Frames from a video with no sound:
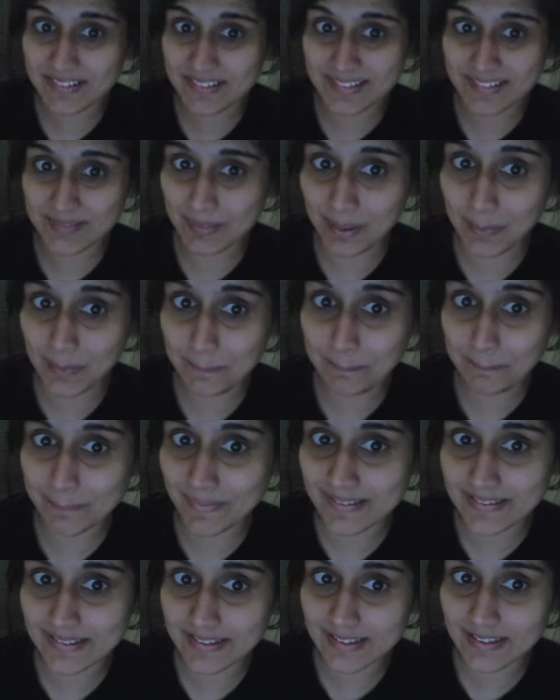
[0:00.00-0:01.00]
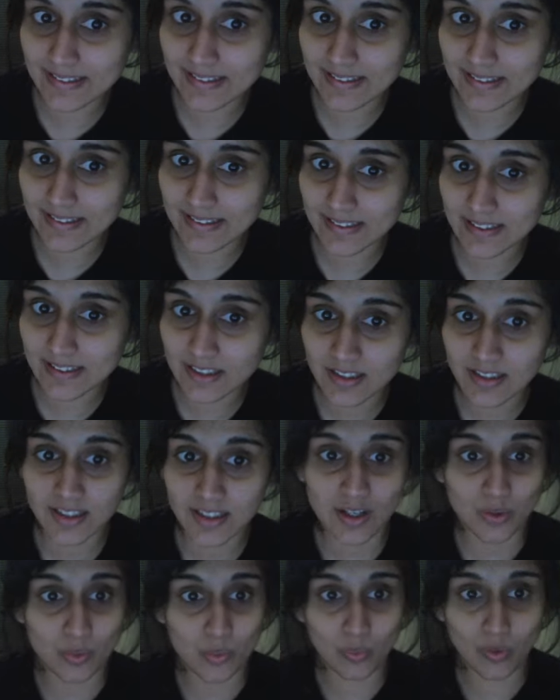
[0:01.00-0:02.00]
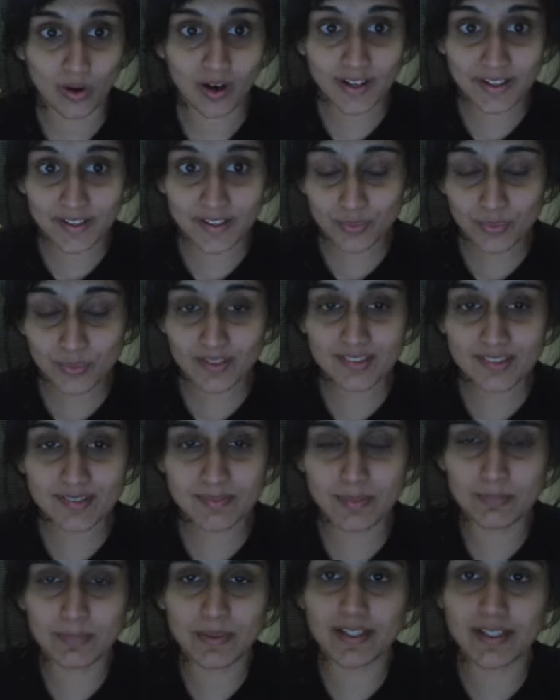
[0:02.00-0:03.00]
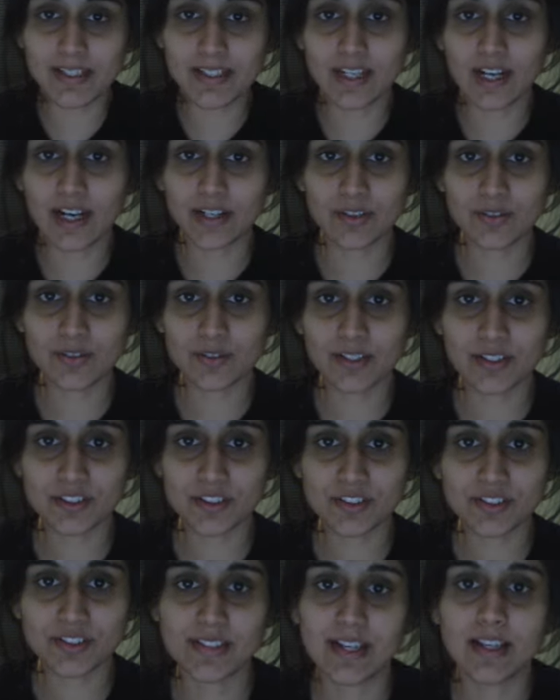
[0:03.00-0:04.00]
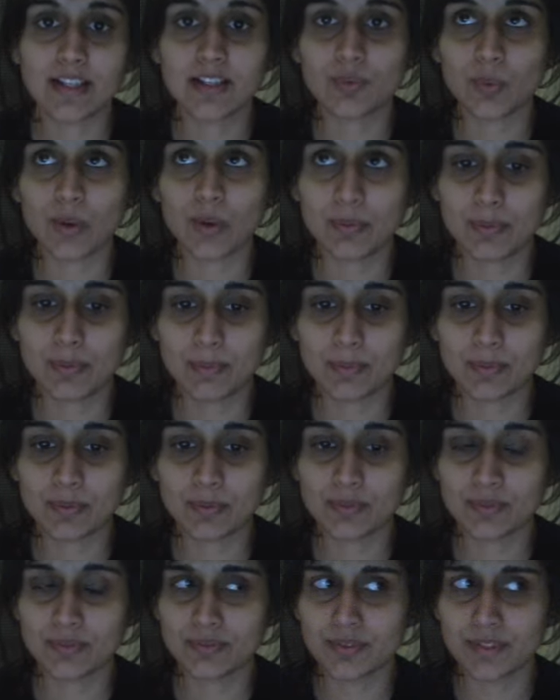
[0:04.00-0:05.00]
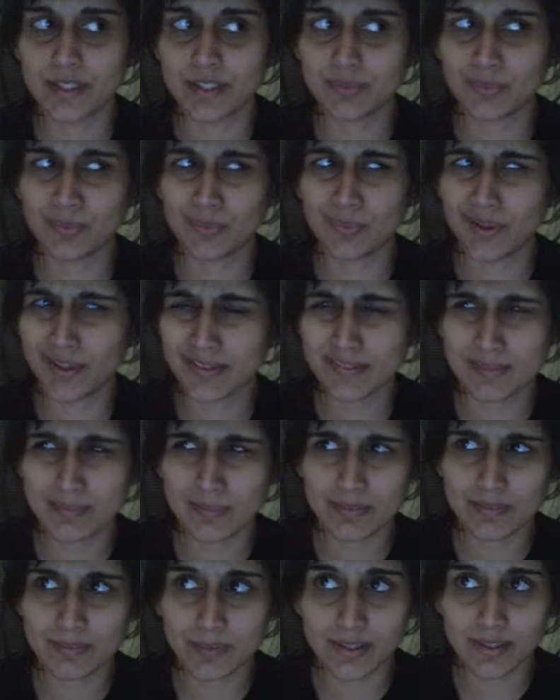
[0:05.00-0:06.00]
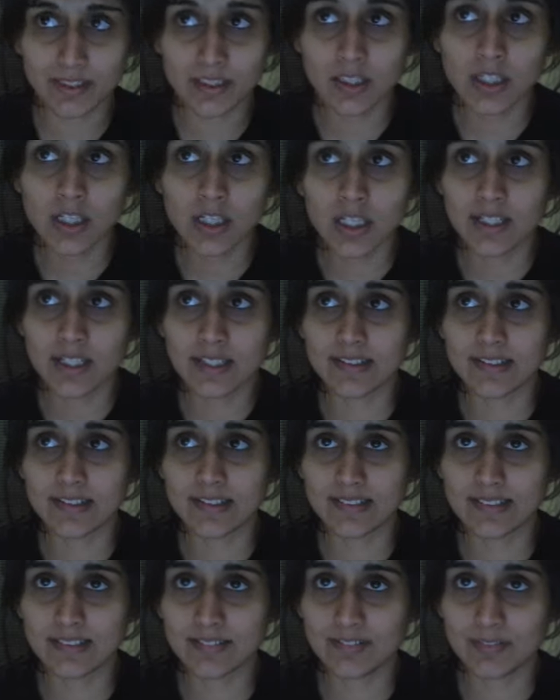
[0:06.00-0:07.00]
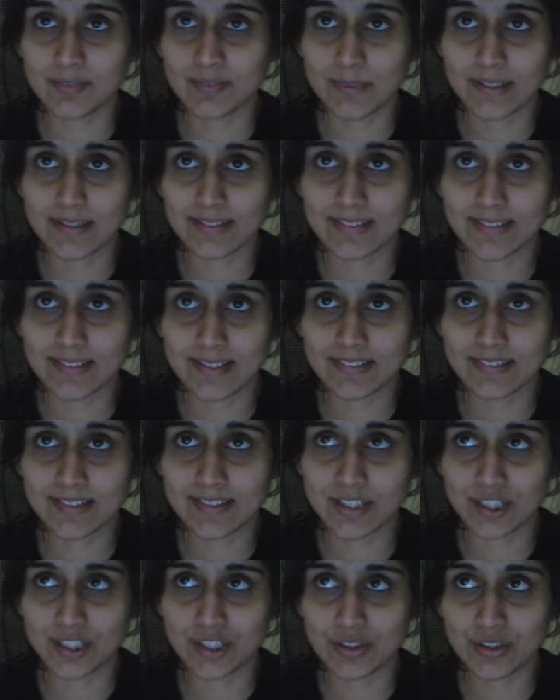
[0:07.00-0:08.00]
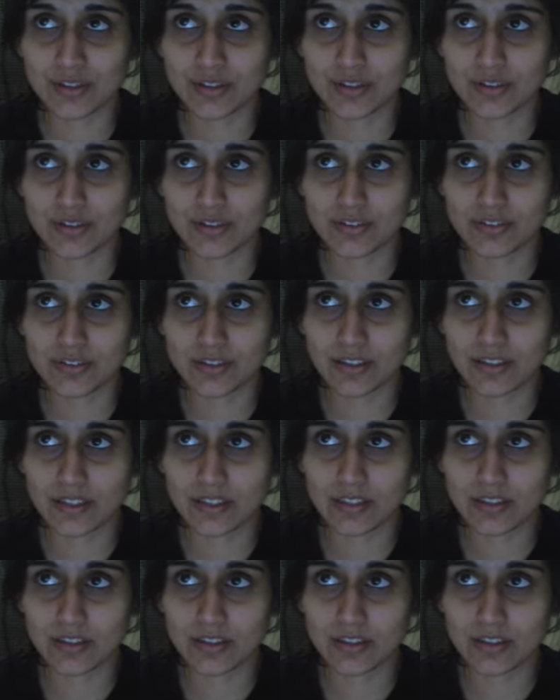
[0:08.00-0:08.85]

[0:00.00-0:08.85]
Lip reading: to spend money. Why do you want to spend money? I don't understand why people like want to spend money, because it doesn't even make sense. Like